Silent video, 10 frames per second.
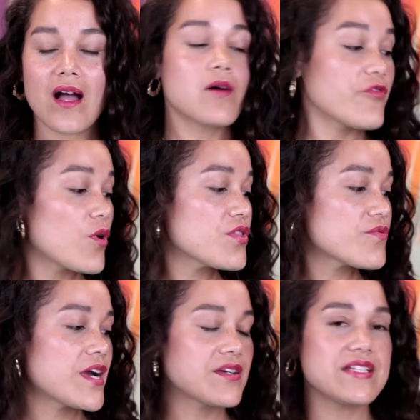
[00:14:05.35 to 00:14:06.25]
For the
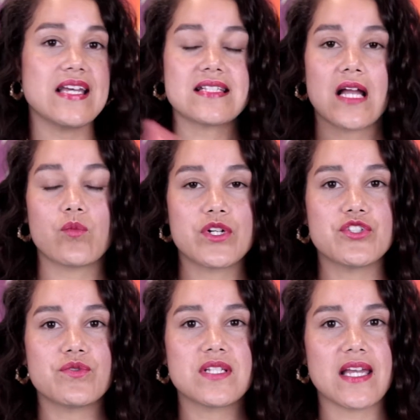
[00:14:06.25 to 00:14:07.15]
record, yes, I was
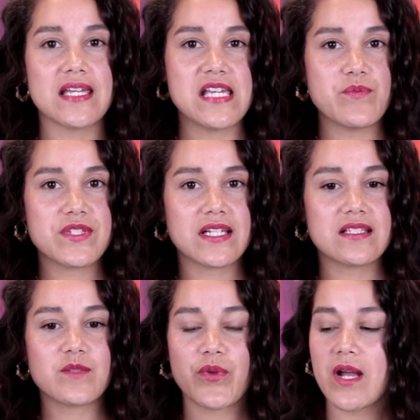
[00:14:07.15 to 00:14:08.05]
using a heat
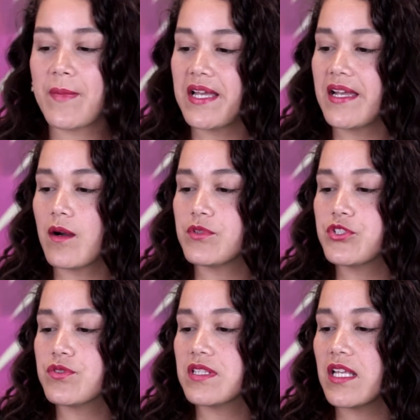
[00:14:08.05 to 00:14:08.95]
protectant spray on my hair. I was
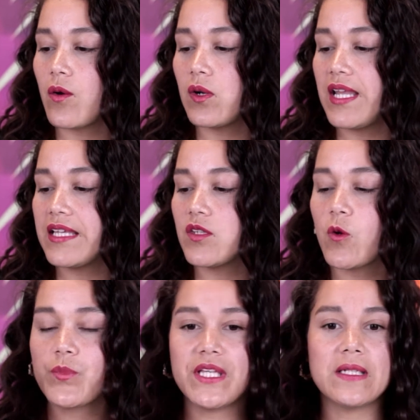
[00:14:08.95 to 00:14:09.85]
using the Orlando
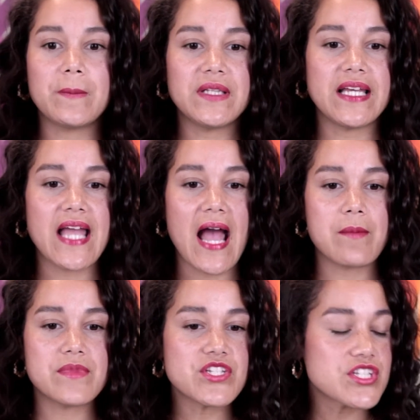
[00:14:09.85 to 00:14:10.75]
Pita Play
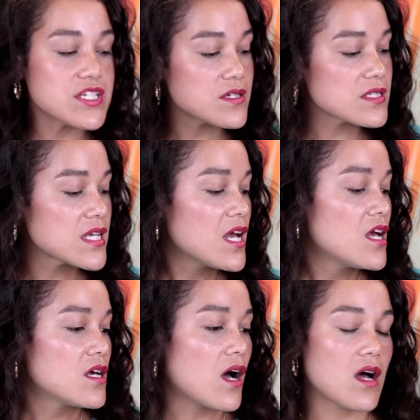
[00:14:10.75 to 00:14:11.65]
Atmos Shield,
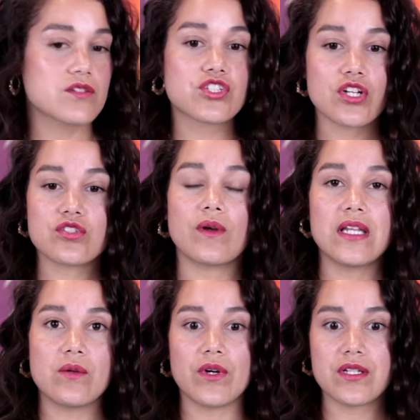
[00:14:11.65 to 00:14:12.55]
just so
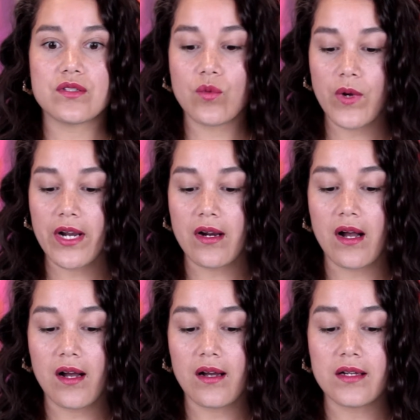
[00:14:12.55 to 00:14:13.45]
anyone is aware.
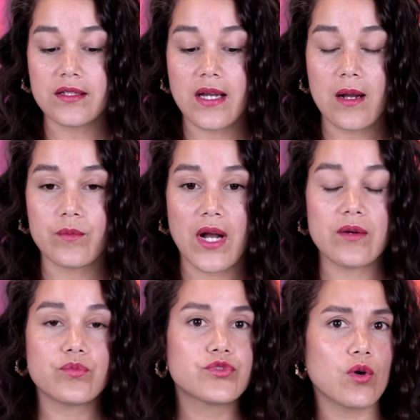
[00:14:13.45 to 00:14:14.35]
I
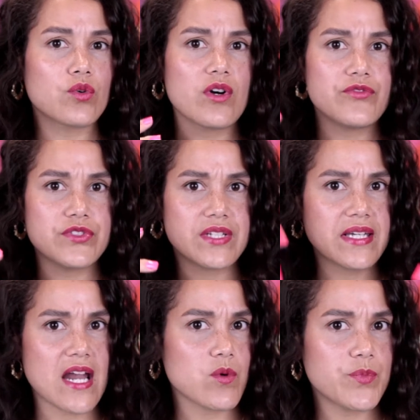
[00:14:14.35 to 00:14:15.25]
don't know if the
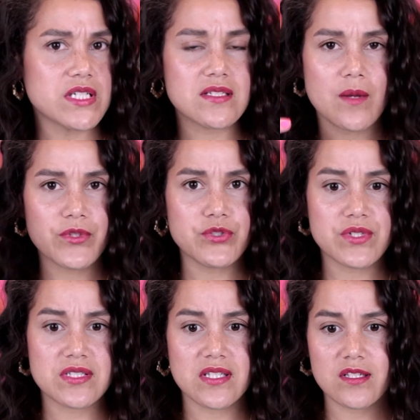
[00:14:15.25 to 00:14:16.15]
camera picked it up and you
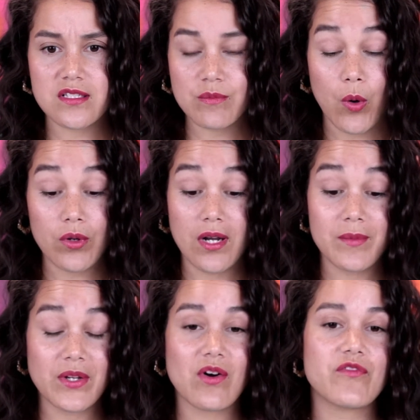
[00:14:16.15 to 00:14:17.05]
could see the smoke
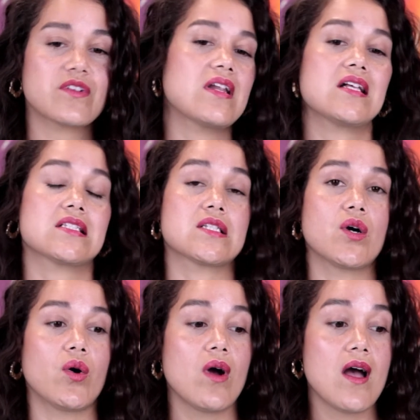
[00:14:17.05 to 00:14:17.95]
coming off or not,
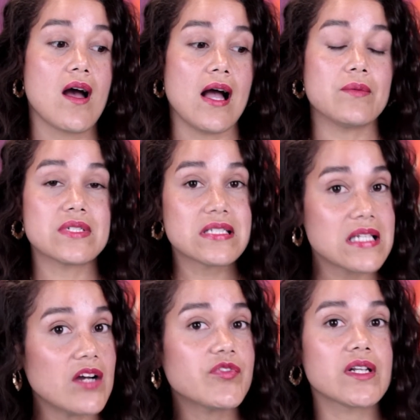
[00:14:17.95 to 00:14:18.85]
so I would
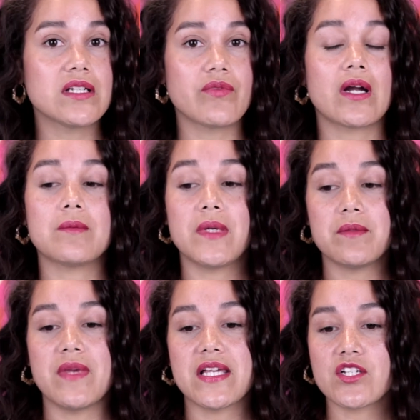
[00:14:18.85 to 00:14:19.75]
definitely recommend
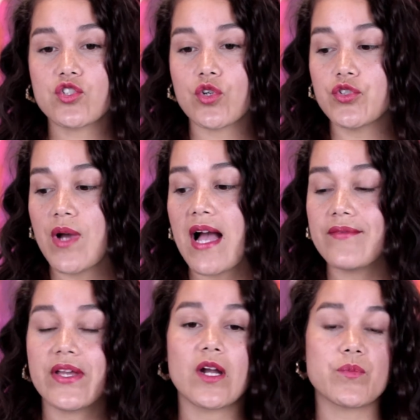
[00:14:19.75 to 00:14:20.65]
making sure you
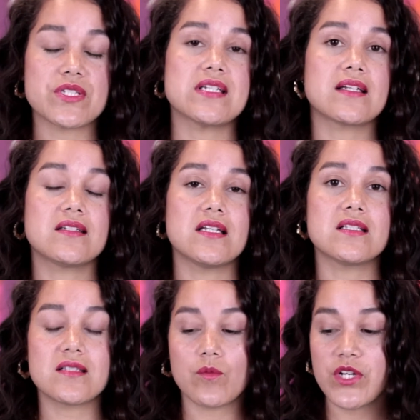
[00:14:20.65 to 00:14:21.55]
have your hair protected in
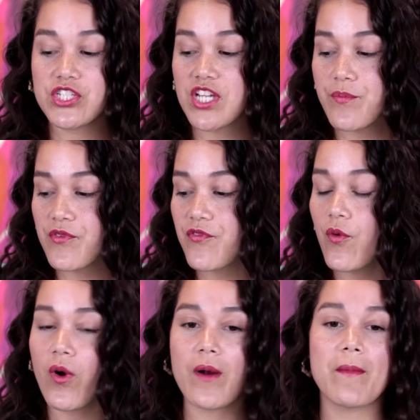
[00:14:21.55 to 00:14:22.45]
some way, shape, or
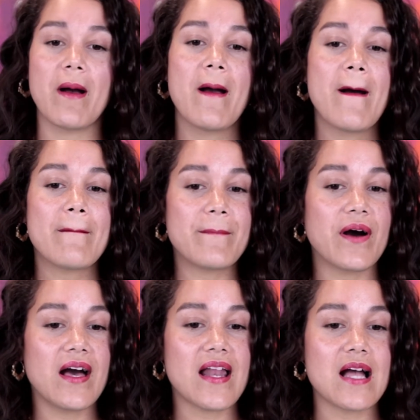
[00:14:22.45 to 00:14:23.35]
form.
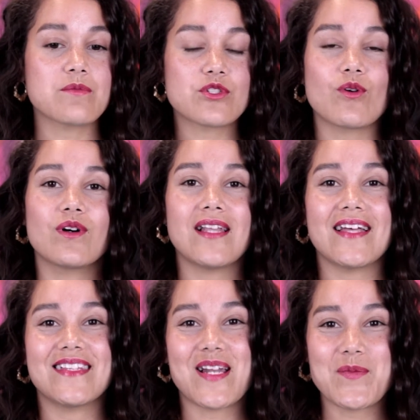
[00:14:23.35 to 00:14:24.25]
But I'm so
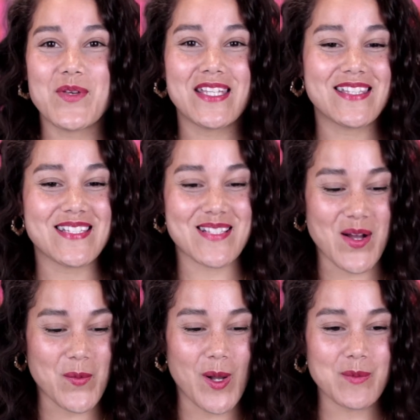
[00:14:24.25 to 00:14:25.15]
glad that I picked this
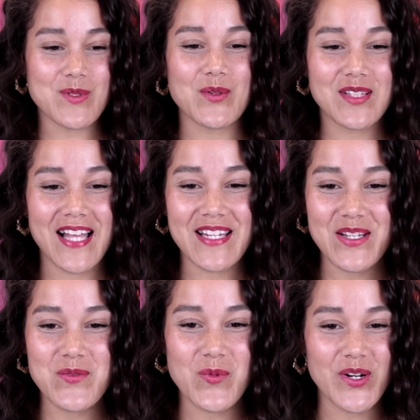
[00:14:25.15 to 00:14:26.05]
up. I'm so glad
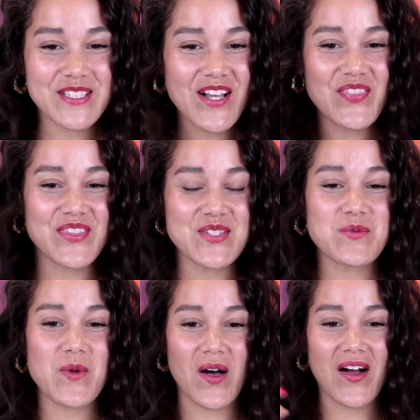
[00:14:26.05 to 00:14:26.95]
it worked out this
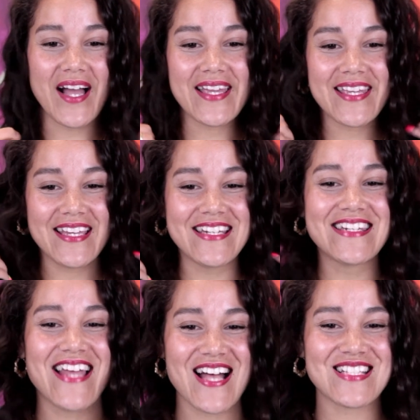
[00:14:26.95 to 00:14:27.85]
well. I
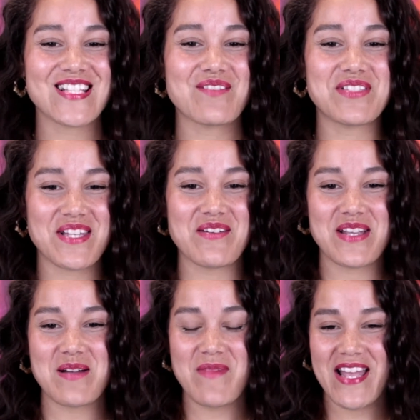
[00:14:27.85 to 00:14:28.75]
cannot stop
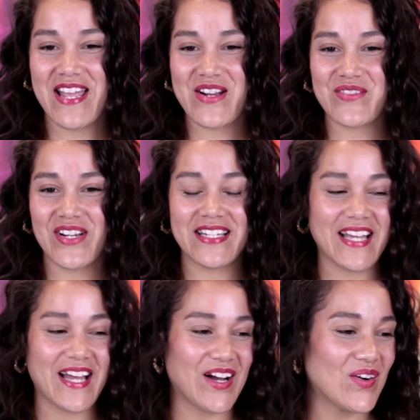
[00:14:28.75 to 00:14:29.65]
staring at my hair right
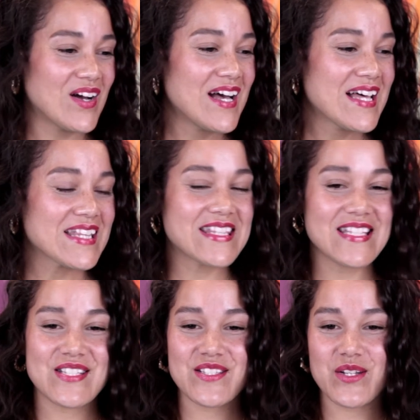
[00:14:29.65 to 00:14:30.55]
now.
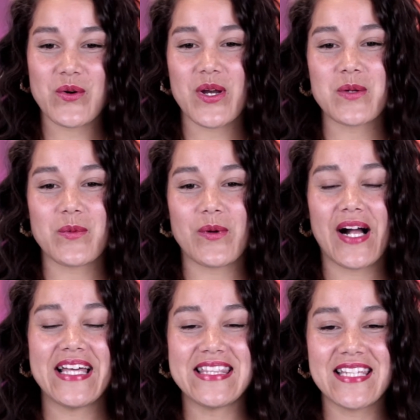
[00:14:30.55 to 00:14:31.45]
This is incredible.
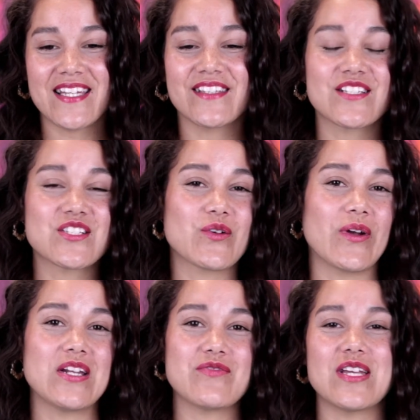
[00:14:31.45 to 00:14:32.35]
I think it looks
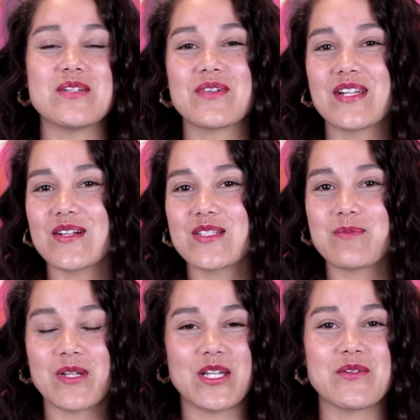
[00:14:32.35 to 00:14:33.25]
great. If anyone else has
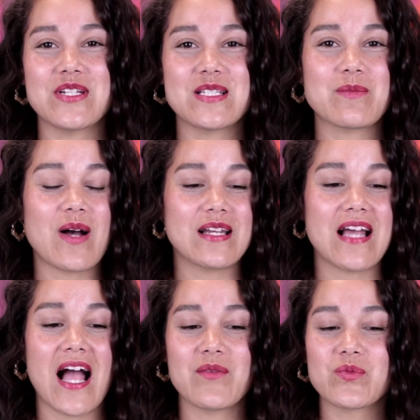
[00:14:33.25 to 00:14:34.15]
been curious about it,
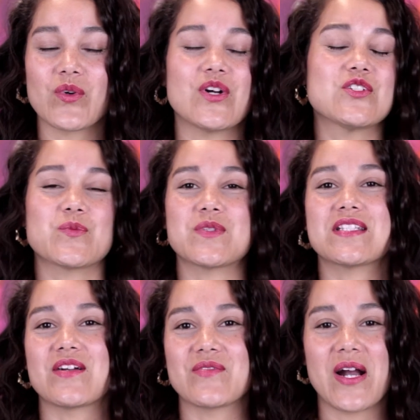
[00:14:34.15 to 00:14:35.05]
I would
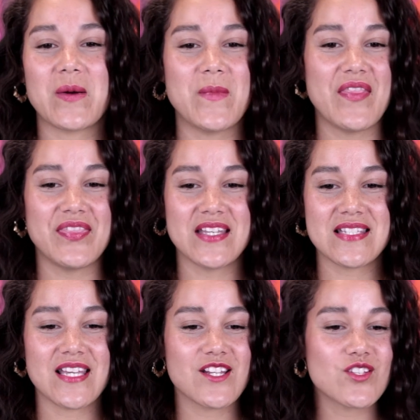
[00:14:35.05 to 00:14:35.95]
100% recommend this.
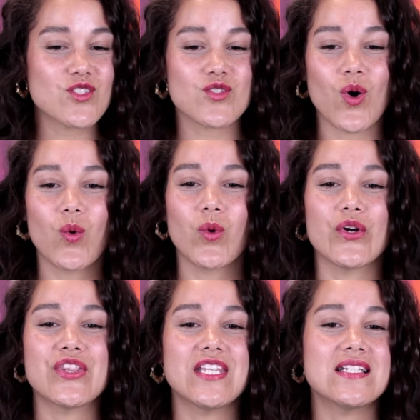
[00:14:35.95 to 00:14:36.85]
It is so
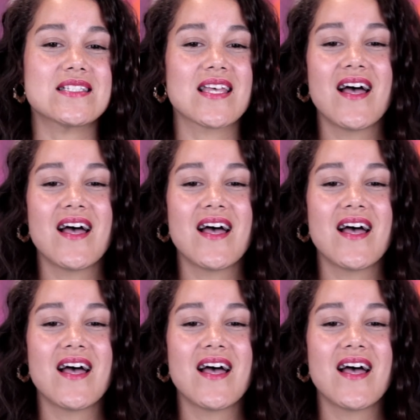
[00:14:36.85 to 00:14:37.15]
worth it.